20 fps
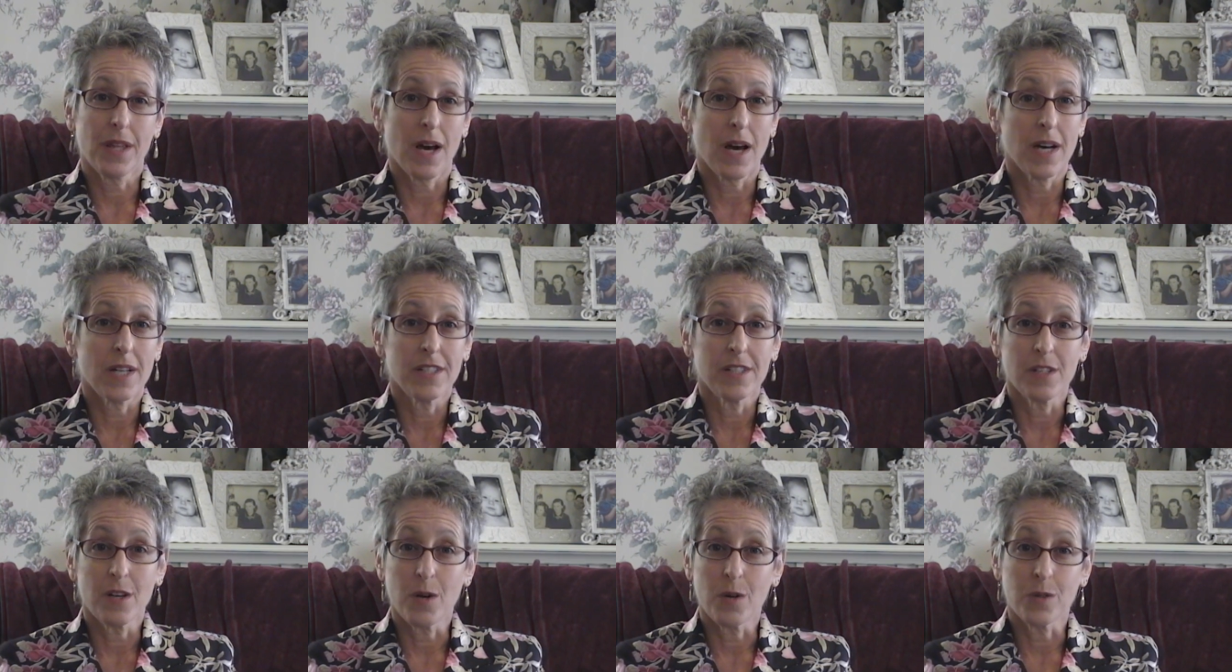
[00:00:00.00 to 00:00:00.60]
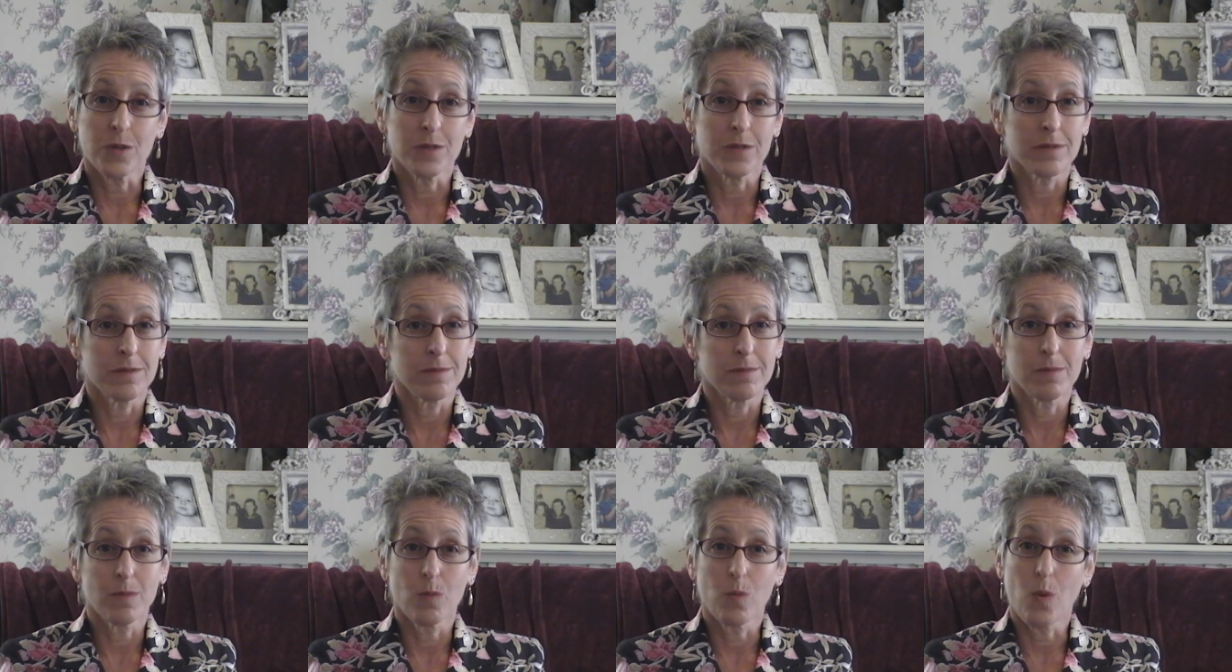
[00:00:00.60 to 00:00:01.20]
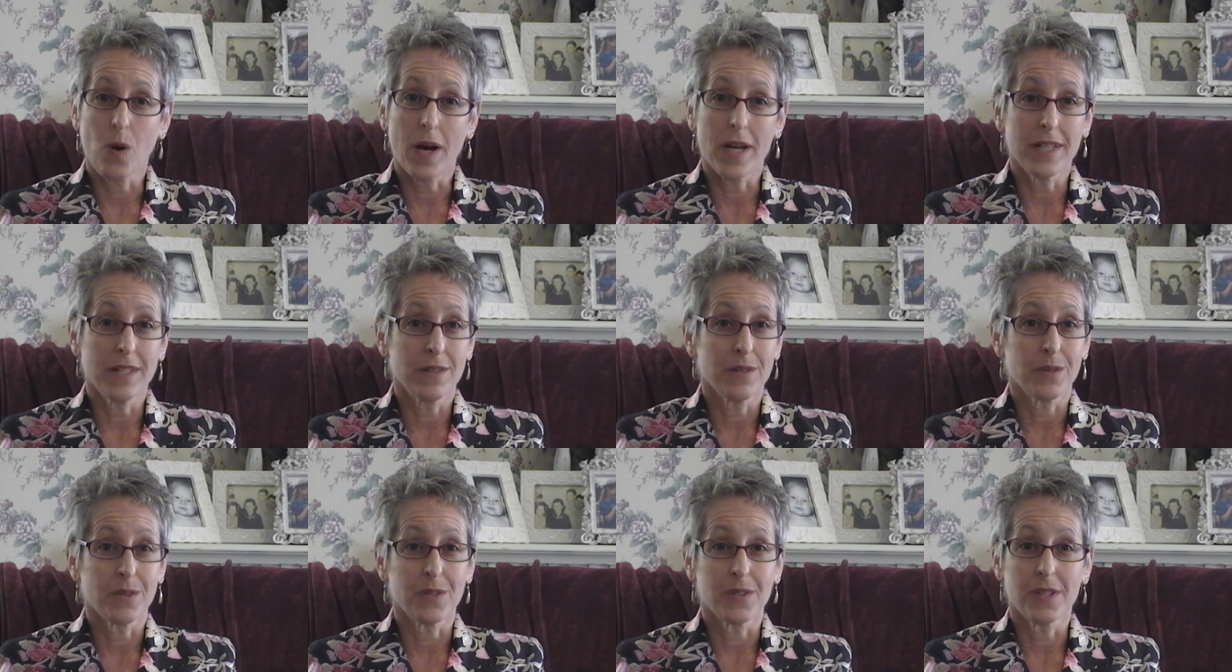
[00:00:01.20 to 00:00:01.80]
unknown white
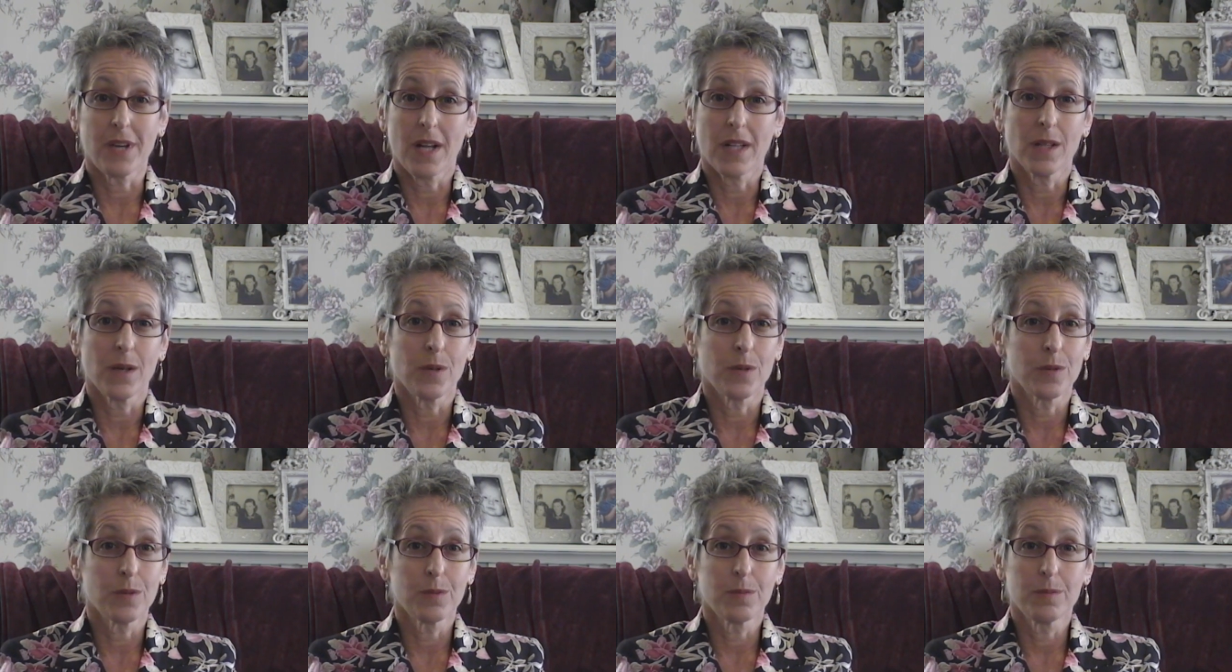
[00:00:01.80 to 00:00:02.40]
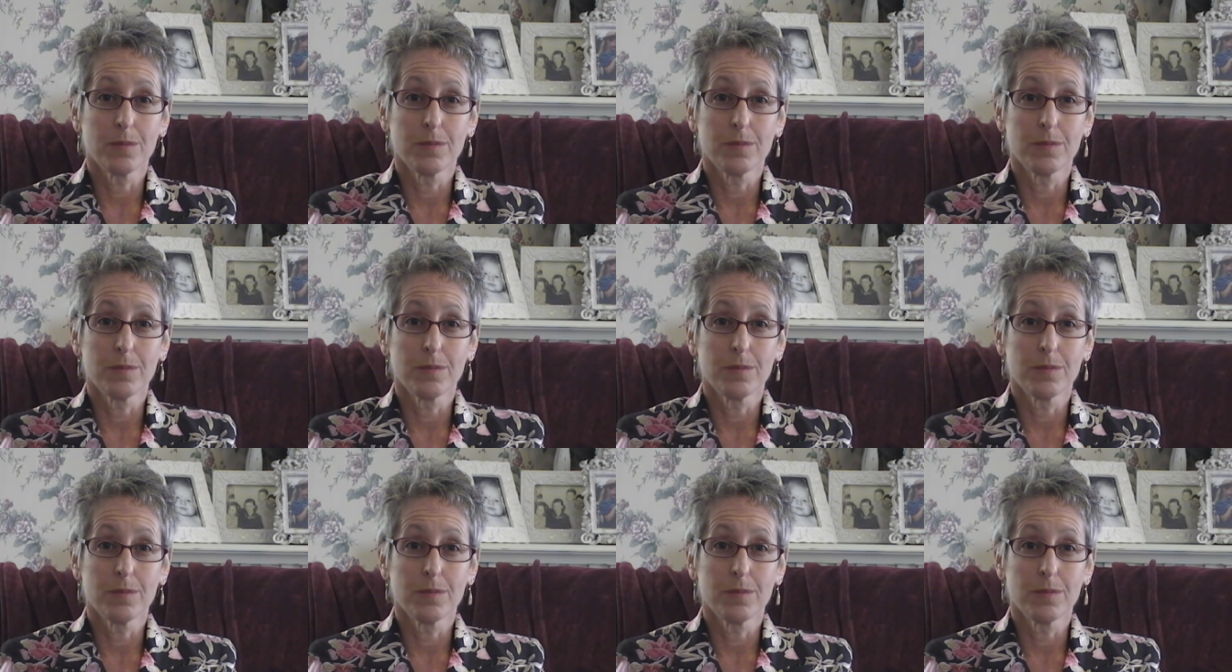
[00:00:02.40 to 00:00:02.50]
or yellow